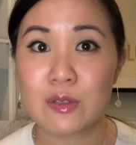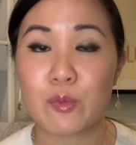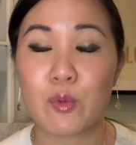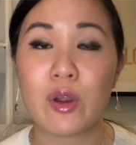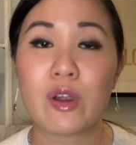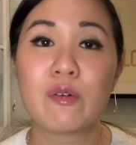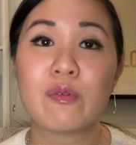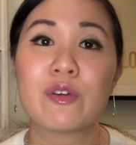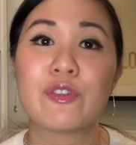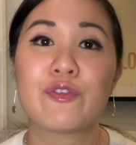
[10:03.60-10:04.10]

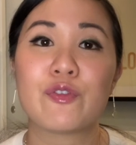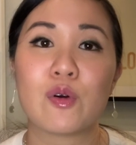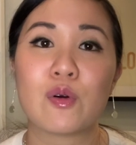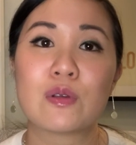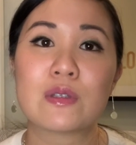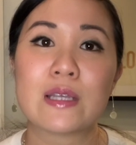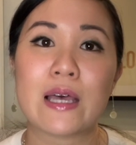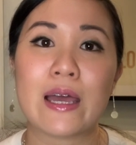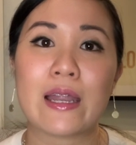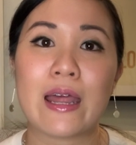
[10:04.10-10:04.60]
Work with
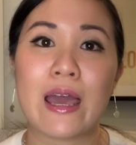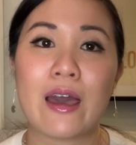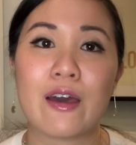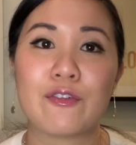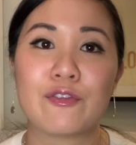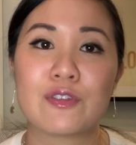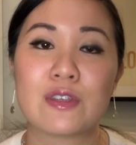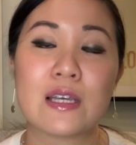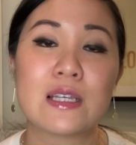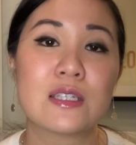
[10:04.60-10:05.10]
folks that
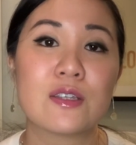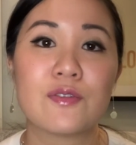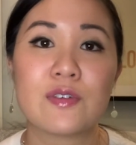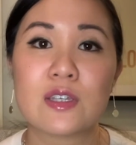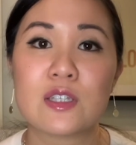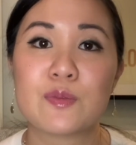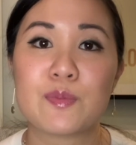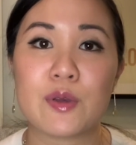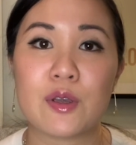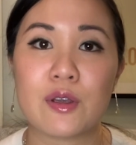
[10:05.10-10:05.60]
have tons of
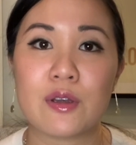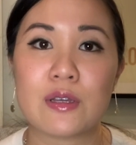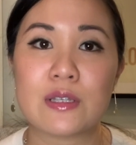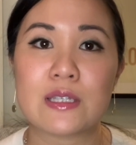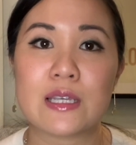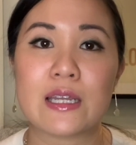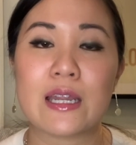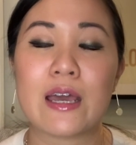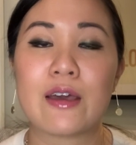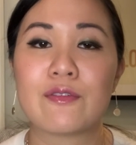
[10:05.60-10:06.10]

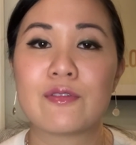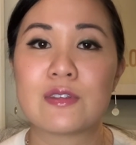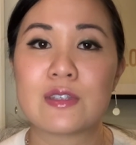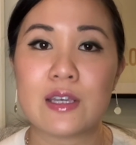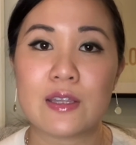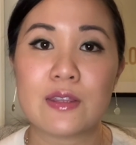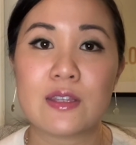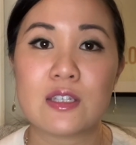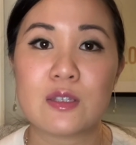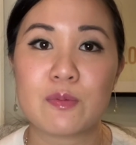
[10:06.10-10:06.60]
experience and have
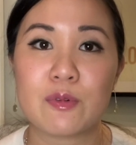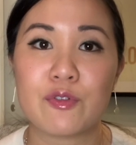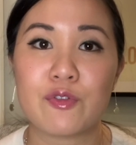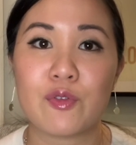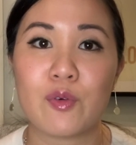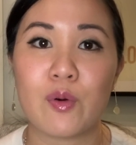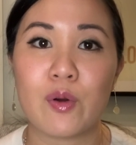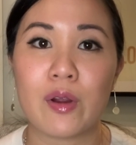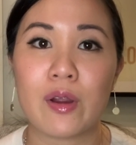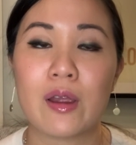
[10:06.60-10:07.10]
done this
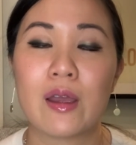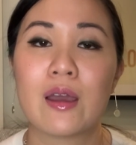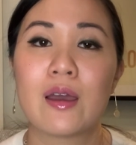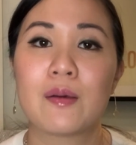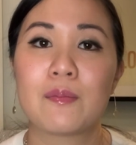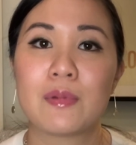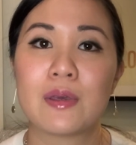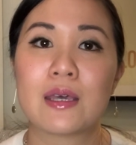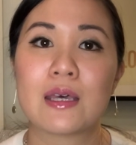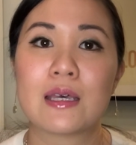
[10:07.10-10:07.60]
before,
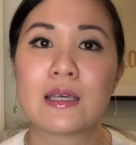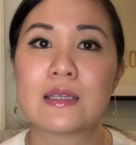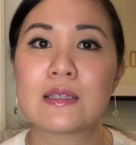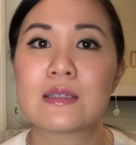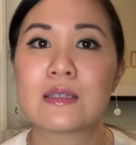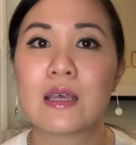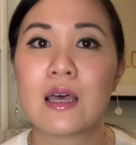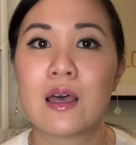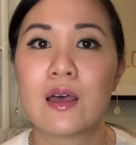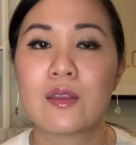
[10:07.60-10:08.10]

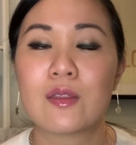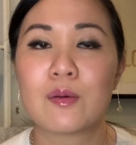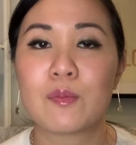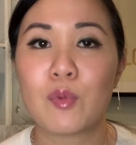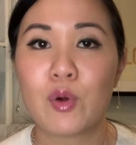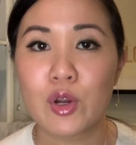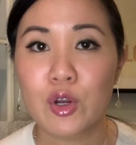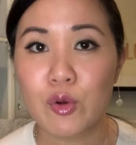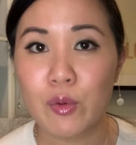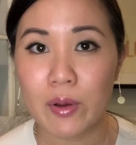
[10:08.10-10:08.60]
because the
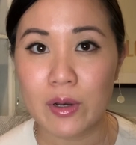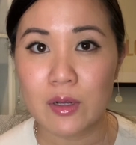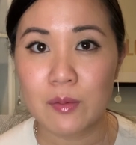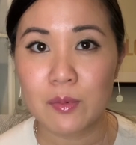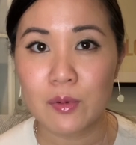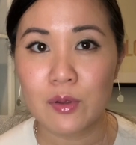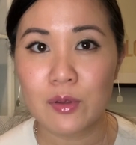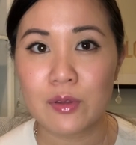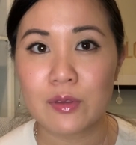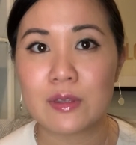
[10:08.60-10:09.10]
more
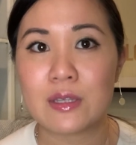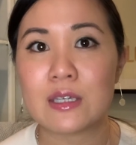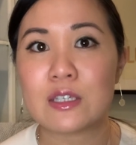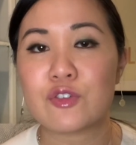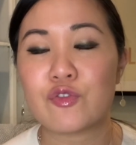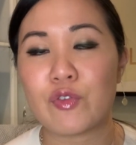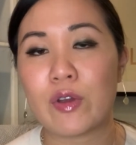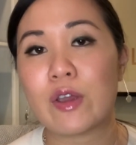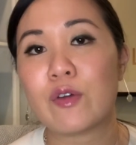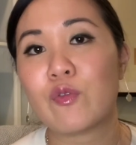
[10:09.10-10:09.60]
credible
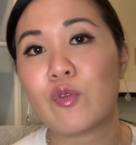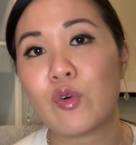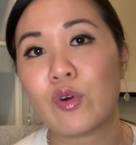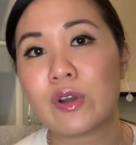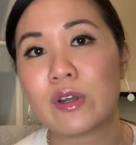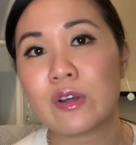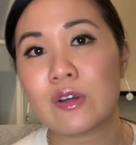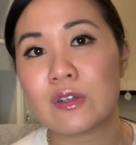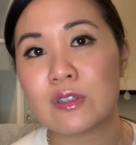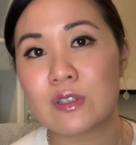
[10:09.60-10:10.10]
these freight
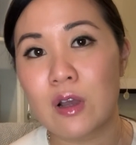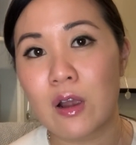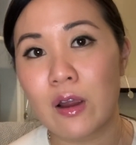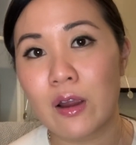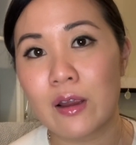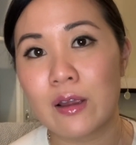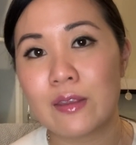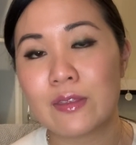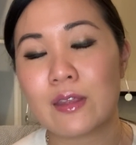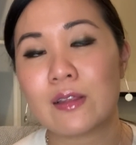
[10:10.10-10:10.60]
forwarders
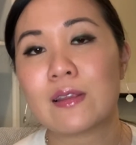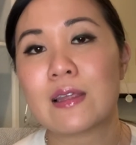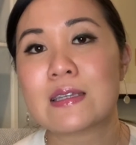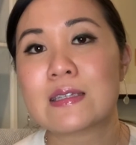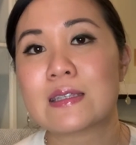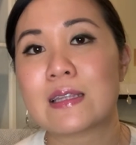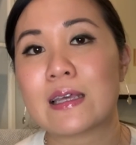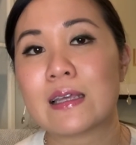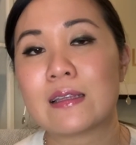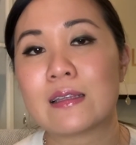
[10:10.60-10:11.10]
are, the
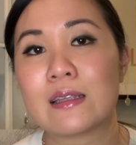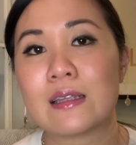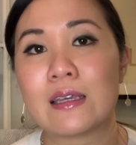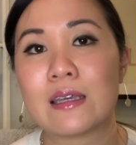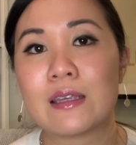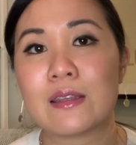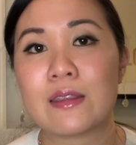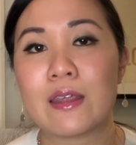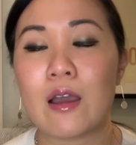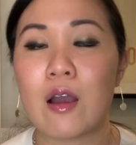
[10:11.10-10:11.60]
less
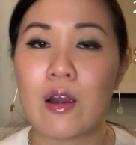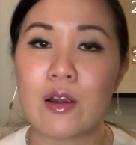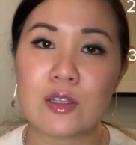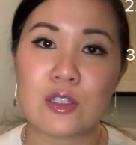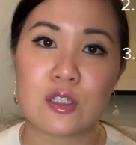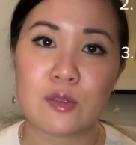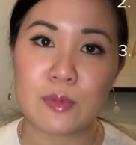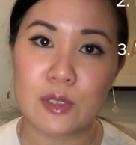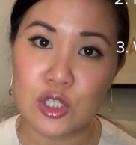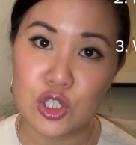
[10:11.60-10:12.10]
likely they are
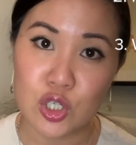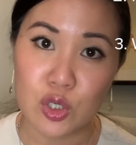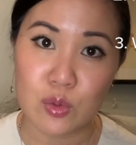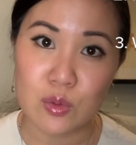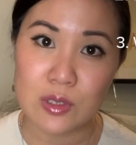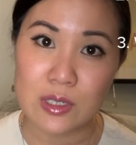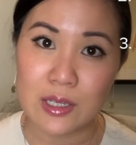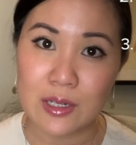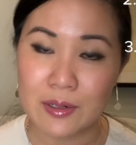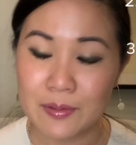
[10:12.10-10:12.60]
to be
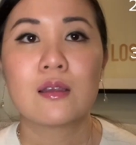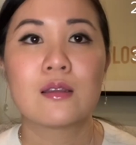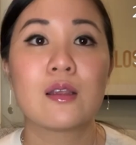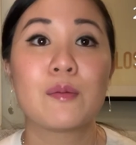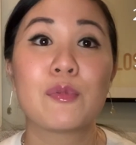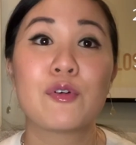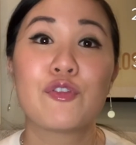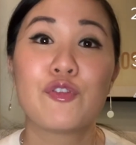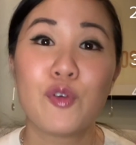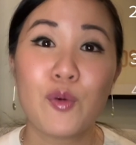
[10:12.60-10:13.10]
chosen.
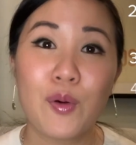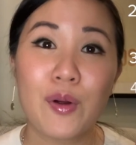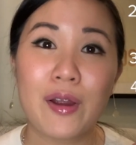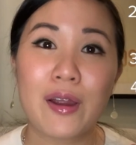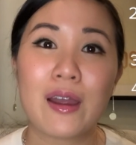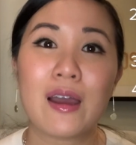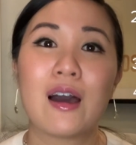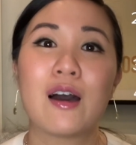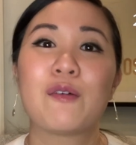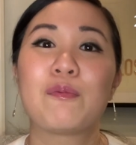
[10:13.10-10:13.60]
Number
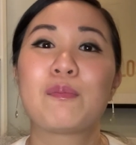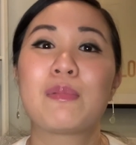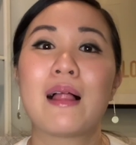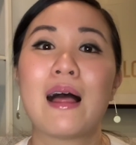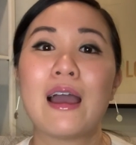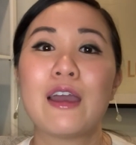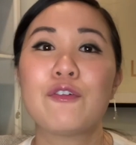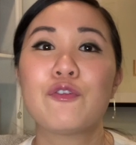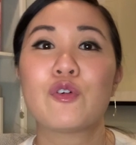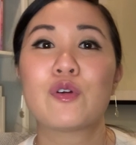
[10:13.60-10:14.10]
4,
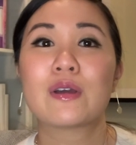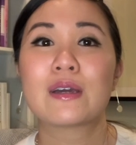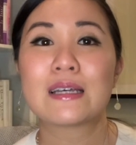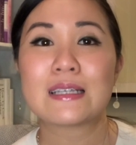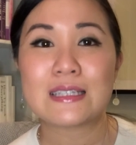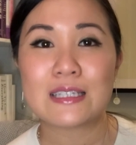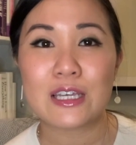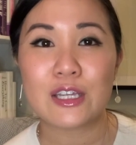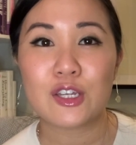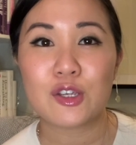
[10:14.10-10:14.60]
apply for a
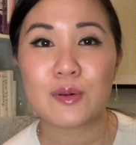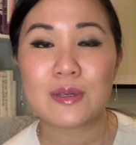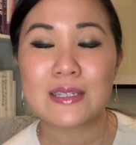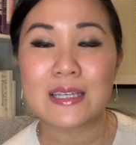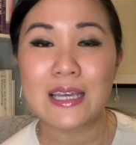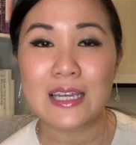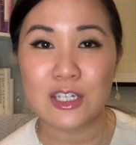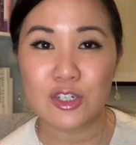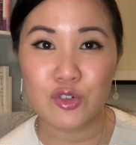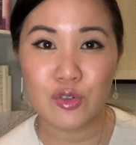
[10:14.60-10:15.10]
continuous
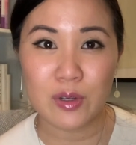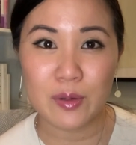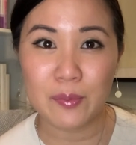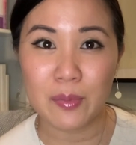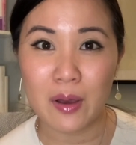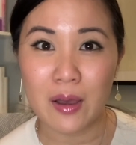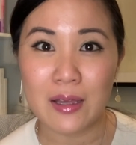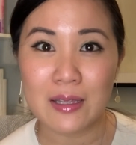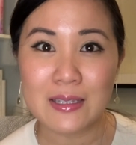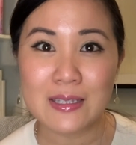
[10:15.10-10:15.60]
entry
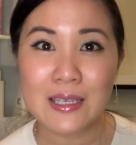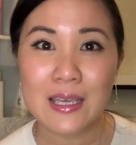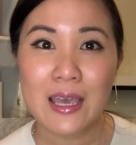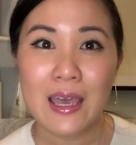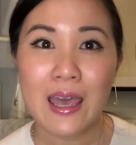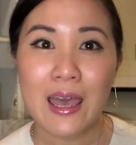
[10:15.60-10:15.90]
bond.